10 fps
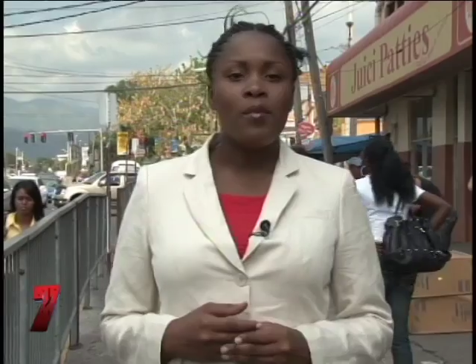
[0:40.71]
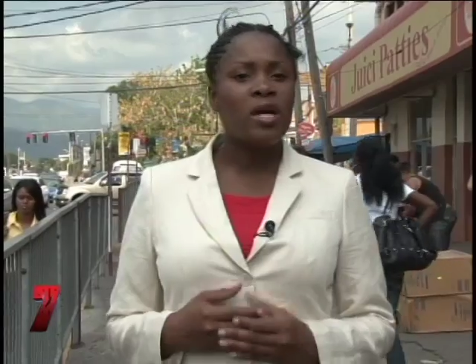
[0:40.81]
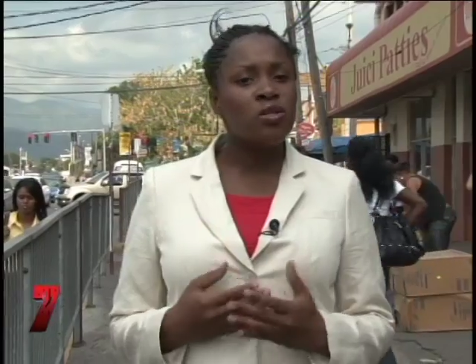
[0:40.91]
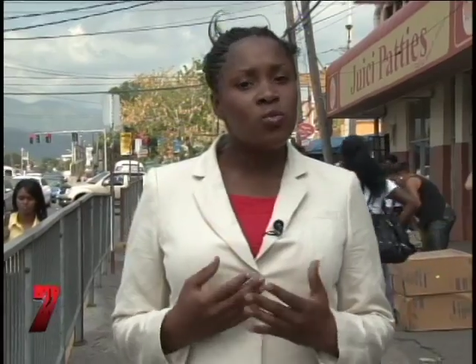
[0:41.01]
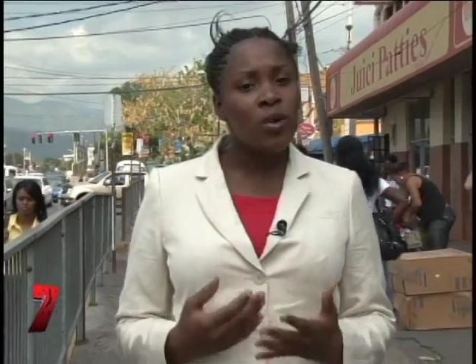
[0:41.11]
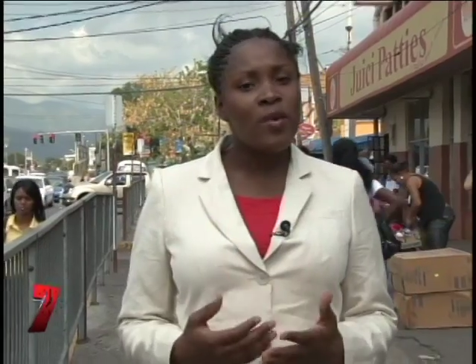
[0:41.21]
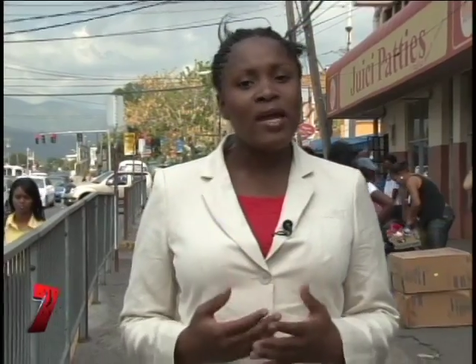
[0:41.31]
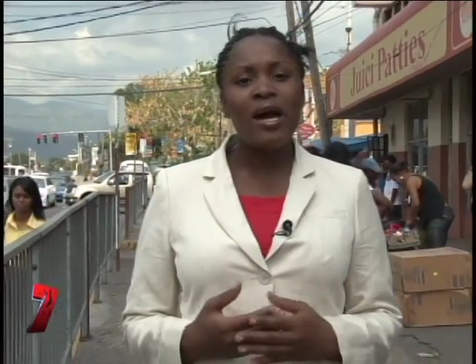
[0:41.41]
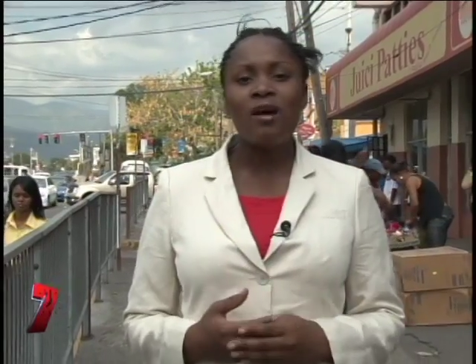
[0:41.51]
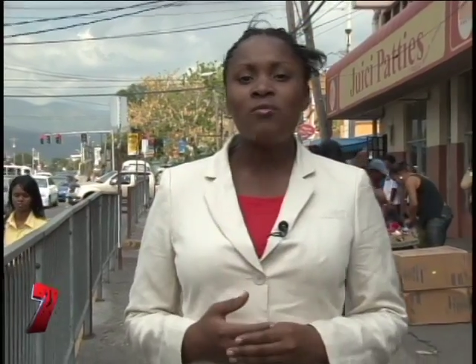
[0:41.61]
because
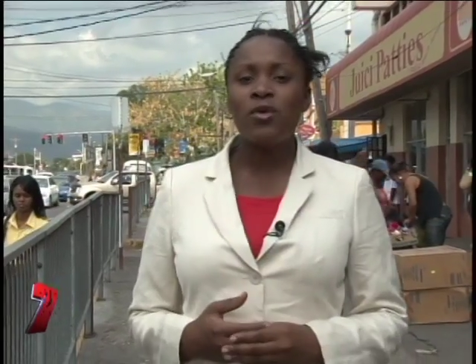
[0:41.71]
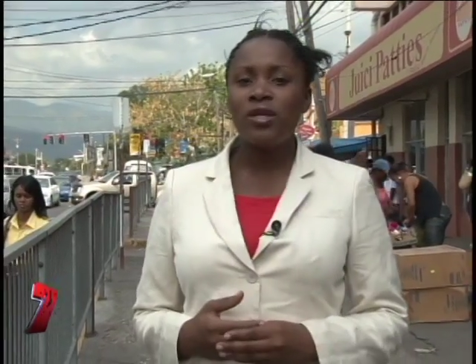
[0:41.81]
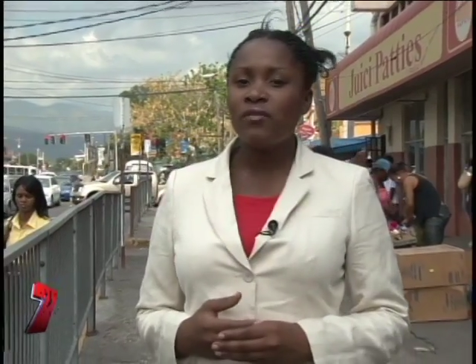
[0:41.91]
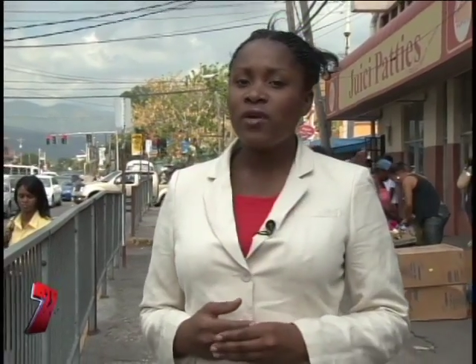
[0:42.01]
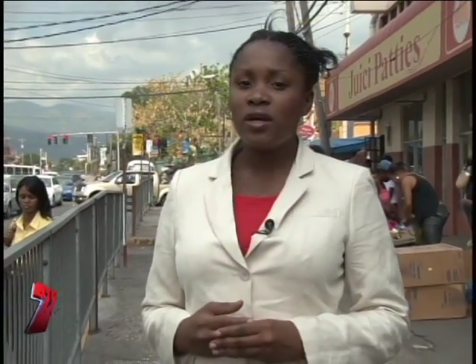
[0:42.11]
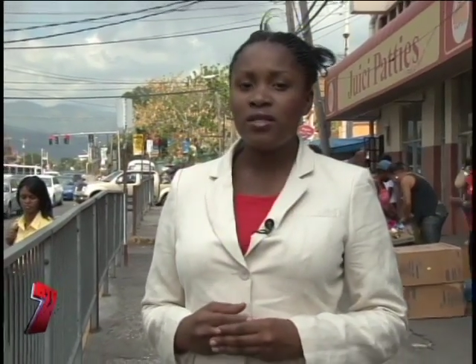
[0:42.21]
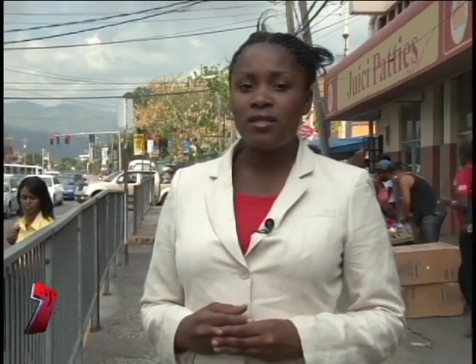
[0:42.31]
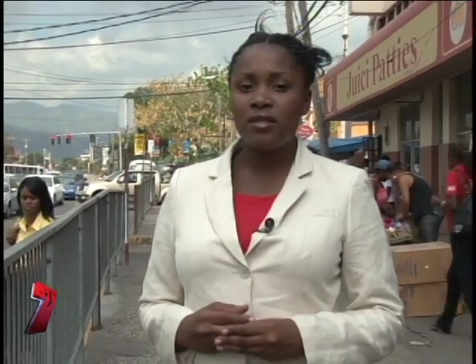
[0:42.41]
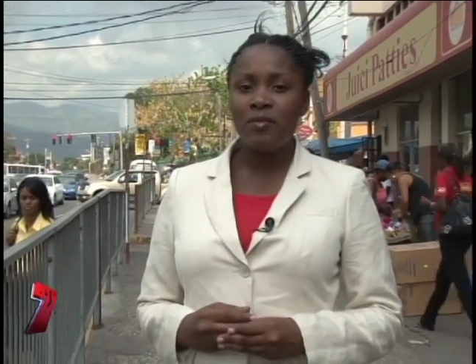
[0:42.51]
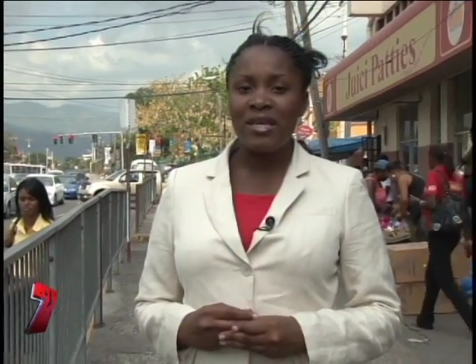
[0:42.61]
women have more
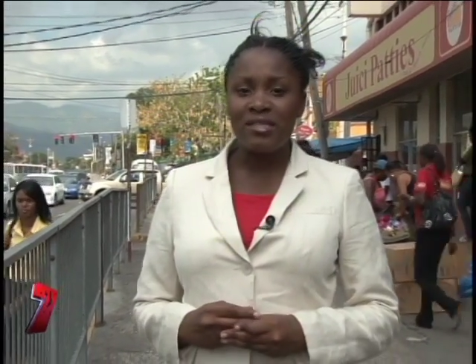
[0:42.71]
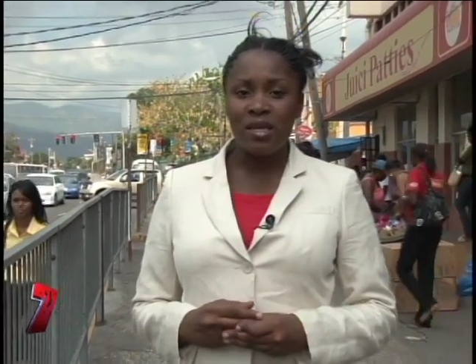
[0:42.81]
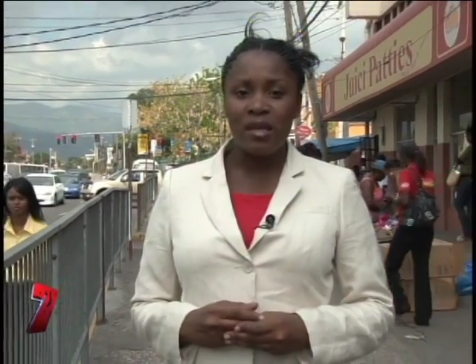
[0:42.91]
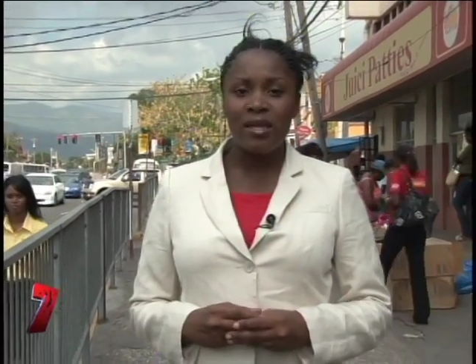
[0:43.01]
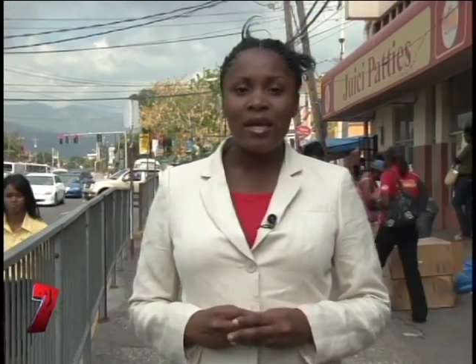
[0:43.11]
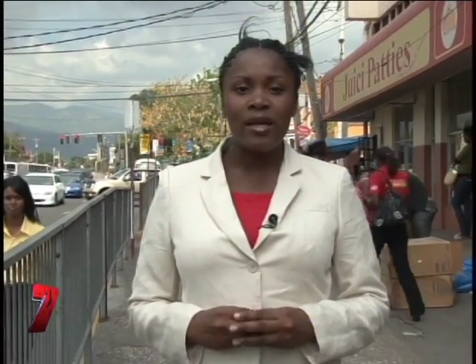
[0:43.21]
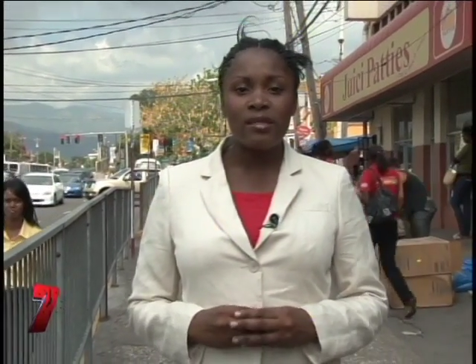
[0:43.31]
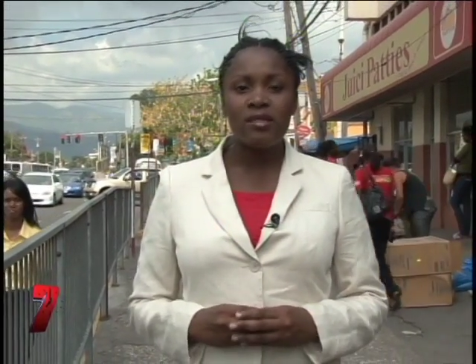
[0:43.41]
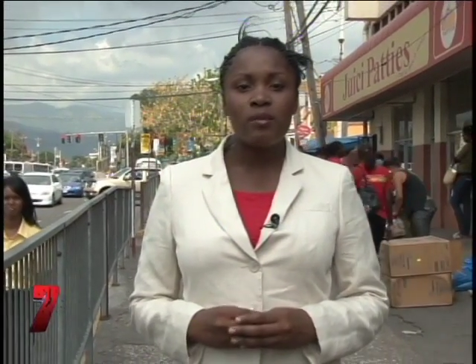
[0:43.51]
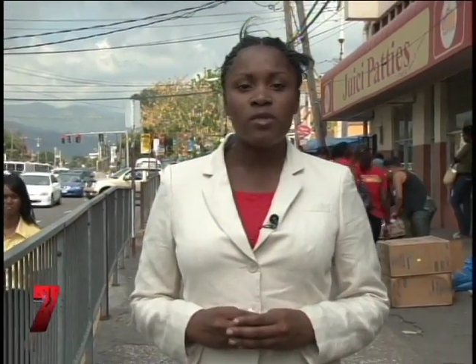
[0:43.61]
difficulties in maintaining an
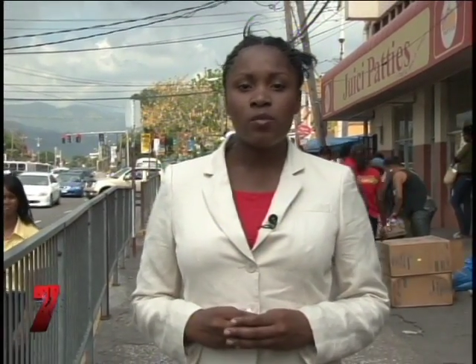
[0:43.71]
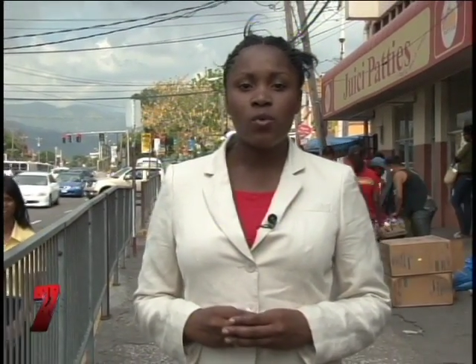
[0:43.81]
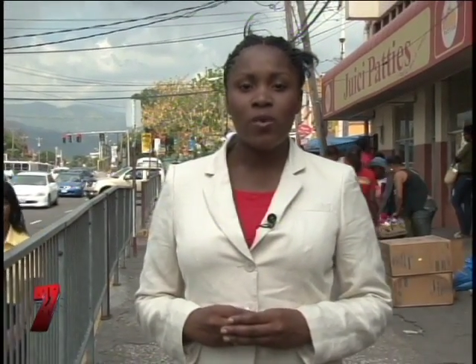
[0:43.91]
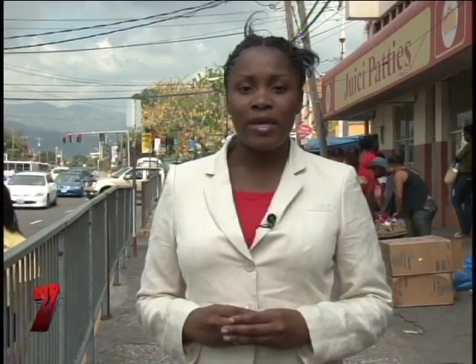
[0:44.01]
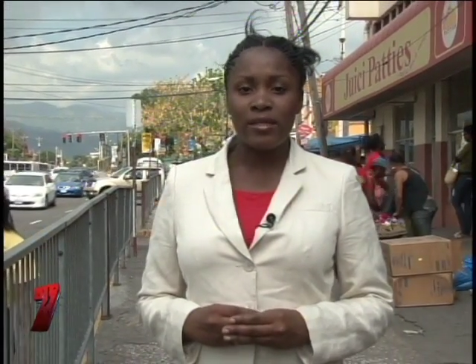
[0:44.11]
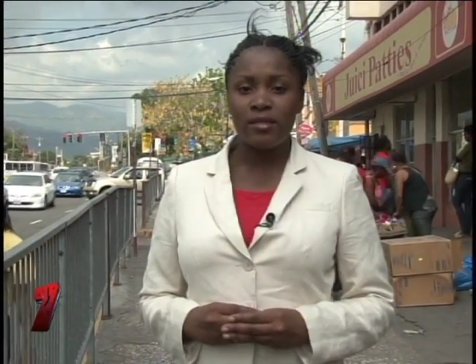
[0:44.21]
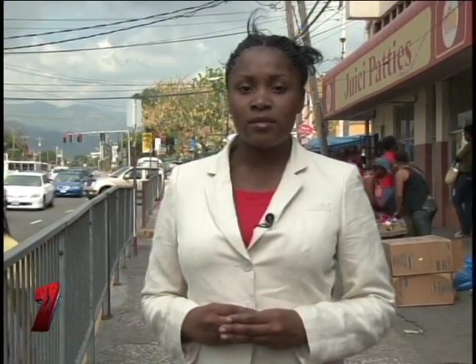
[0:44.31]
acceptable weight.